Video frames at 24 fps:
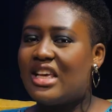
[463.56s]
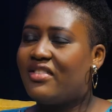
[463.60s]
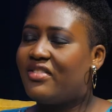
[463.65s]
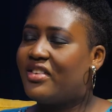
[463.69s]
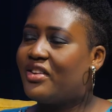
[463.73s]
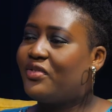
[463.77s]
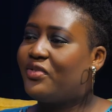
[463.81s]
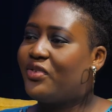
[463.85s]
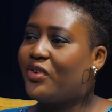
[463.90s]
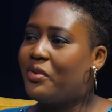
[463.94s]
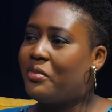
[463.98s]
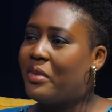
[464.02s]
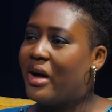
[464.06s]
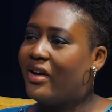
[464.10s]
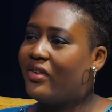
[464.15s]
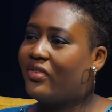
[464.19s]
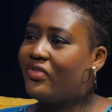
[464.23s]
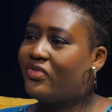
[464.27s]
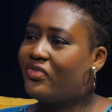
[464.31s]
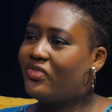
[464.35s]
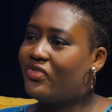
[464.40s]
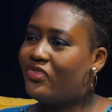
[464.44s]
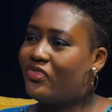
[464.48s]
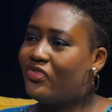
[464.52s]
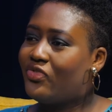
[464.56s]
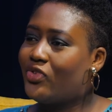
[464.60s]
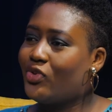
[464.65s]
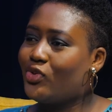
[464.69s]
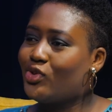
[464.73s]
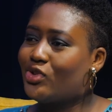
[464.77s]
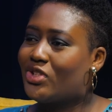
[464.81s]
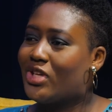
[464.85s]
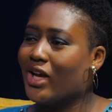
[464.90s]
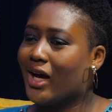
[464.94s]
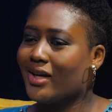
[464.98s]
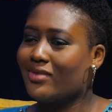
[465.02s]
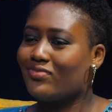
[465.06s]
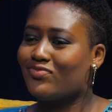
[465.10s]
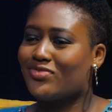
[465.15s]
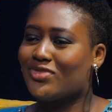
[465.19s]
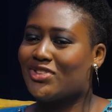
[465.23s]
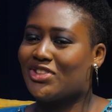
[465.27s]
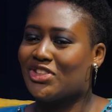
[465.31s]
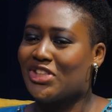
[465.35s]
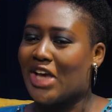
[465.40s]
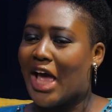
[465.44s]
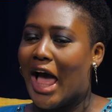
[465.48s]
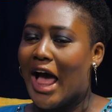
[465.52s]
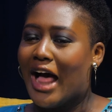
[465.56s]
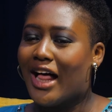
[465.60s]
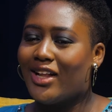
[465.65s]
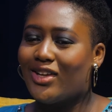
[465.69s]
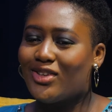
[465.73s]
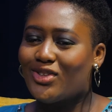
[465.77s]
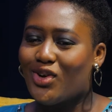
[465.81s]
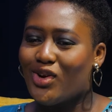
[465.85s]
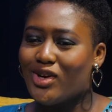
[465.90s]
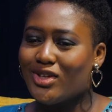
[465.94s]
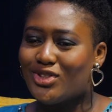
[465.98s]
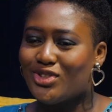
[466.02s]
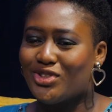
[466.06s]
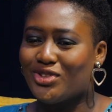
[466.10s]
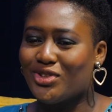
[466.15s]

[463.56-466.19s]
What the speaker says: saving for my future child or